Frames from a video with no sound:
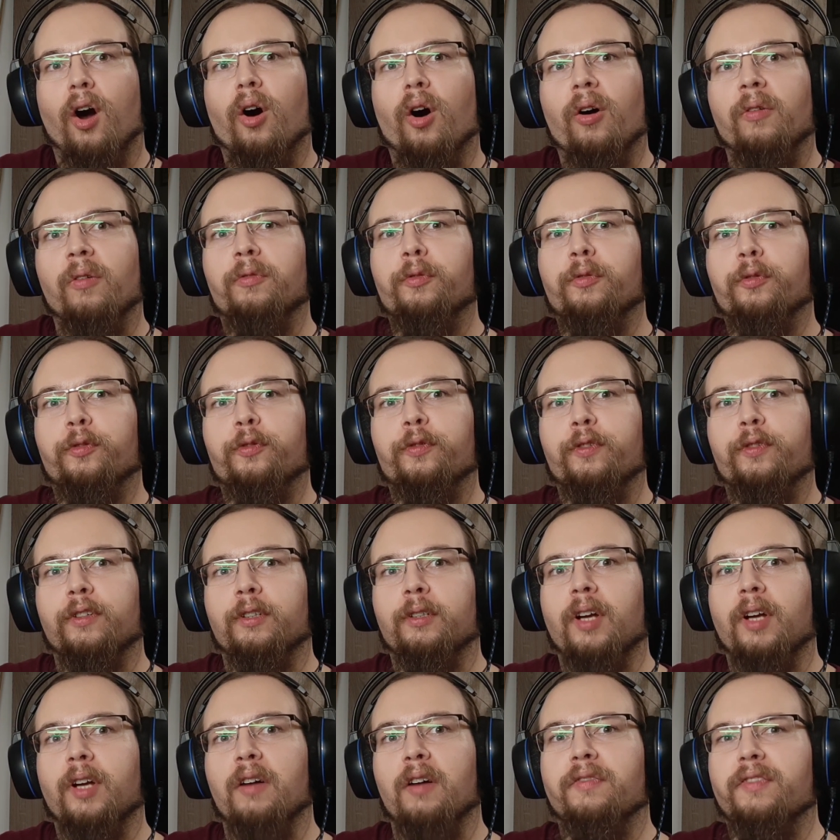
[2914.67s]

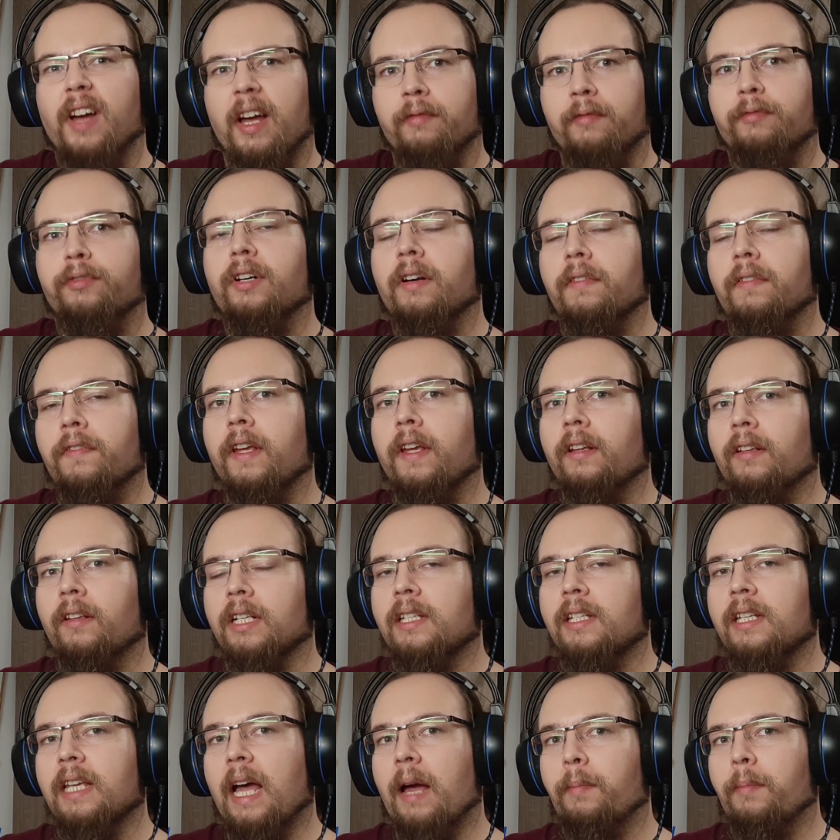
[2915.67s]
of everything
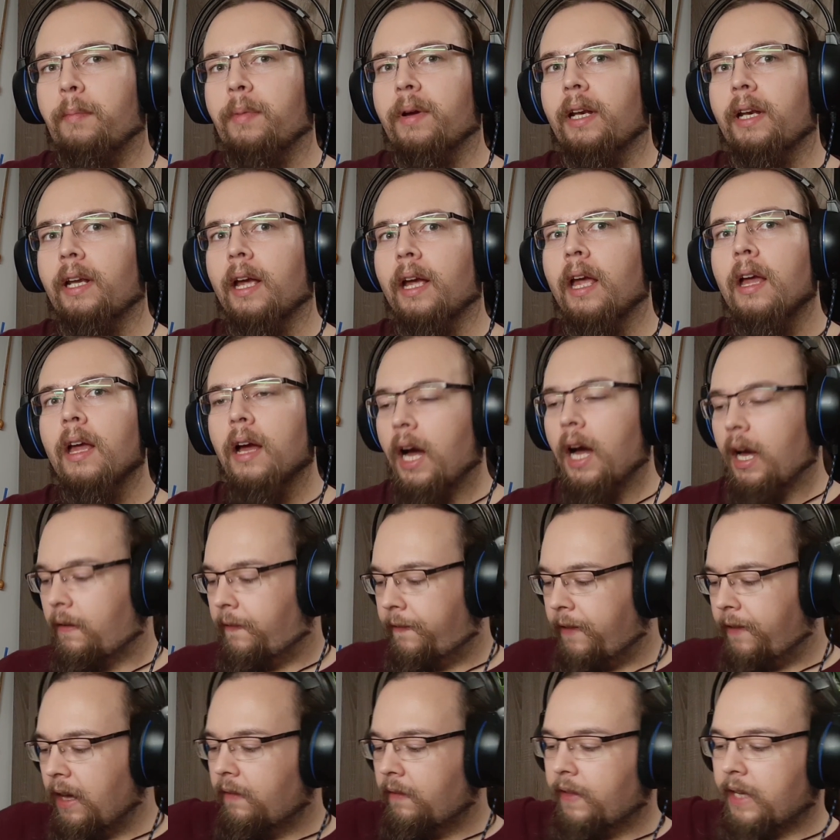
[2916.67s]
that's happening. I
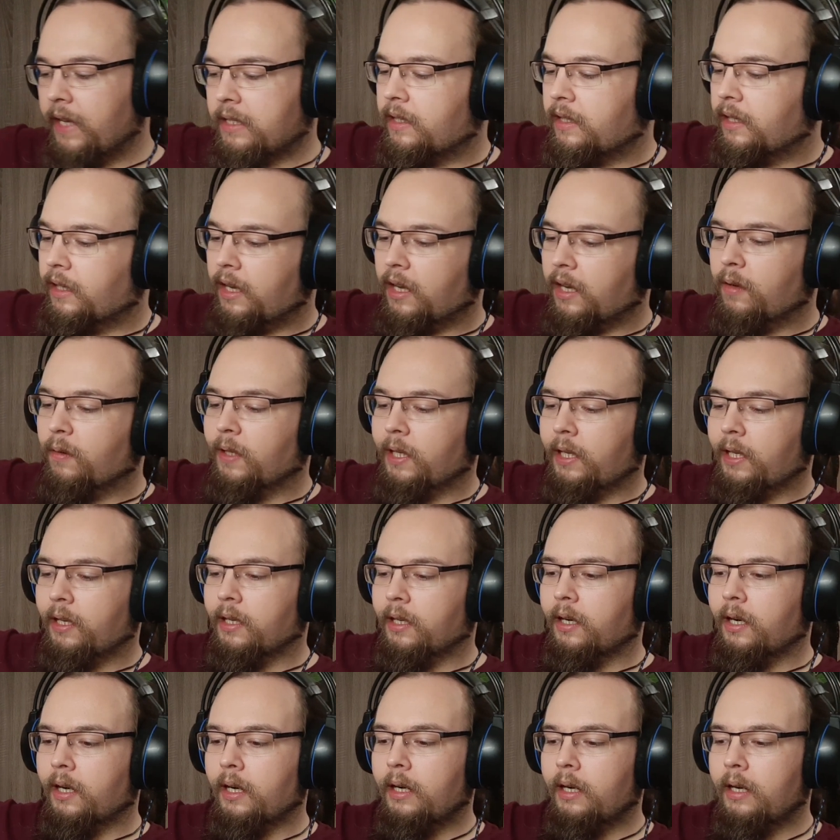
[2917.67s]
think that's the goal
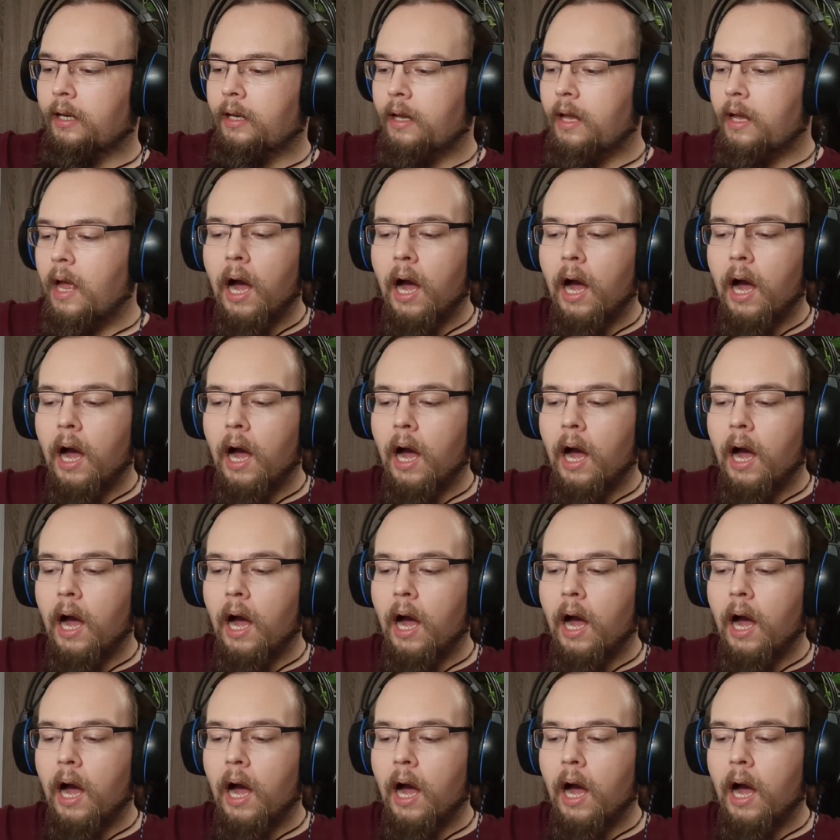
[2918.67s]
here.